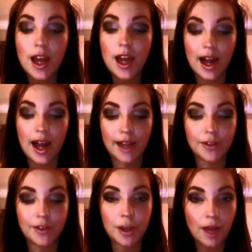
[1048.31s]
And if you
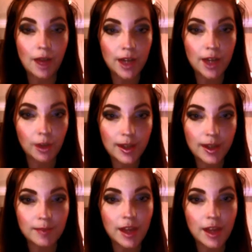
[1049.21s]
do have any requests
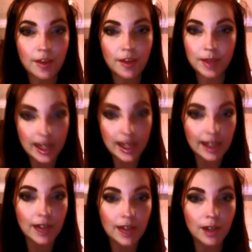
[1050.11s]
for me, anything
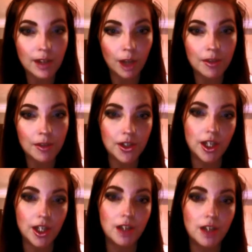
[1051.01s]
particularly that you'd like me to
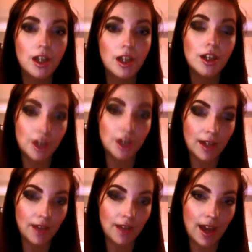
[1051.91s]
do
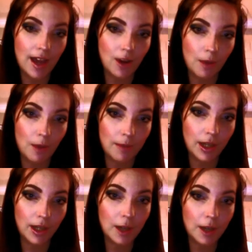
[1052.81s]
leave a comment
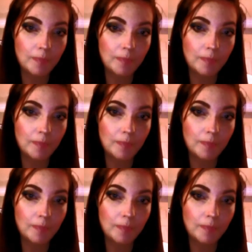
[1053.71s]
below.